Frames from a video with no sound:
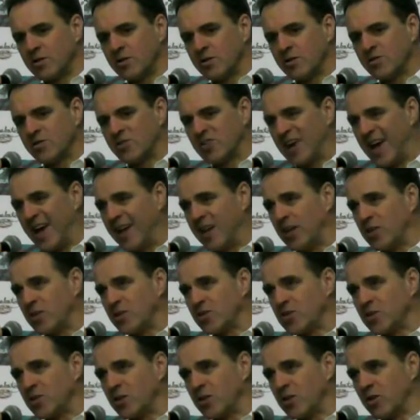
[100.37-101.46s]

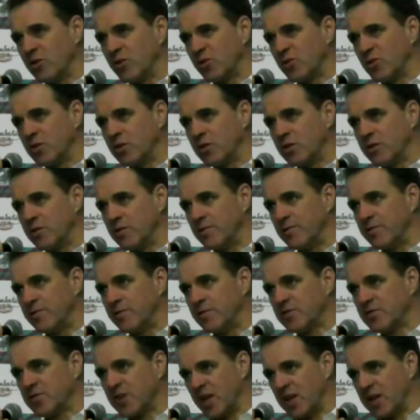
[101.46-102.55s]
challenge the notion
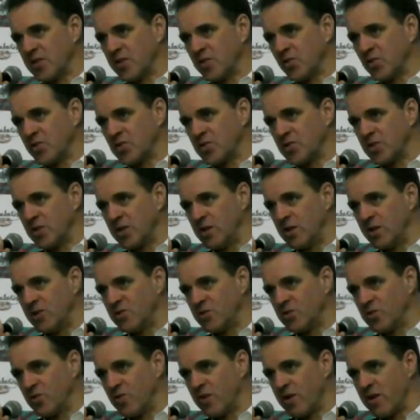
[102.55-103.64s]
of cycles in
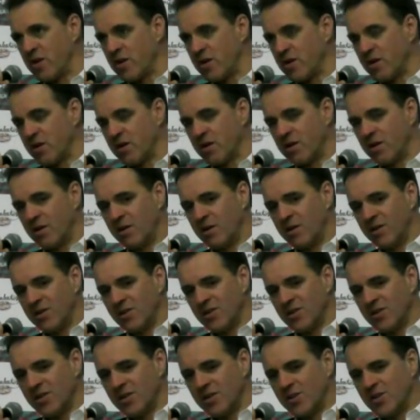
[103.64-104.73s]
history.
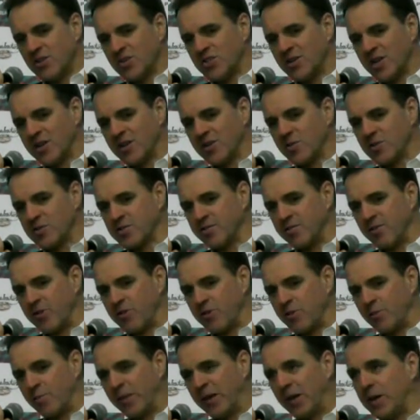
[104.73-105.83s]
Cycles are
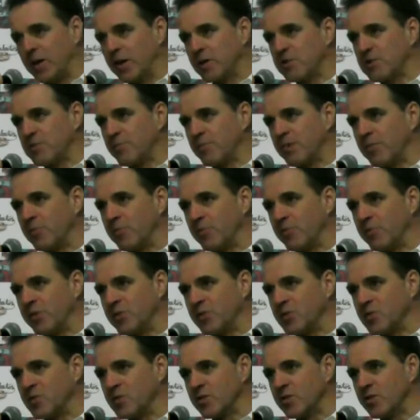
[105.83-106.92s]
very appealing to people
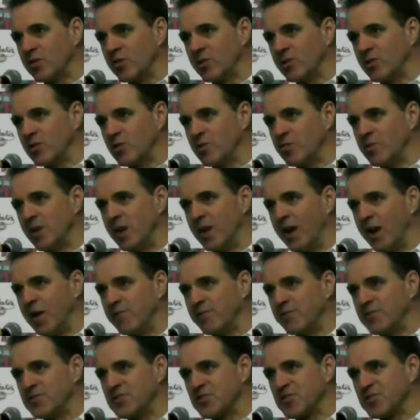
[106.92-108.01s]
because human
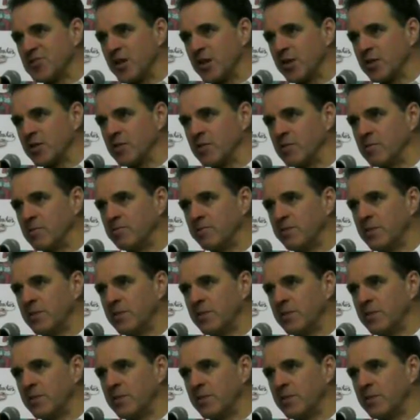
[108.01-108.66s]
life is a cycle.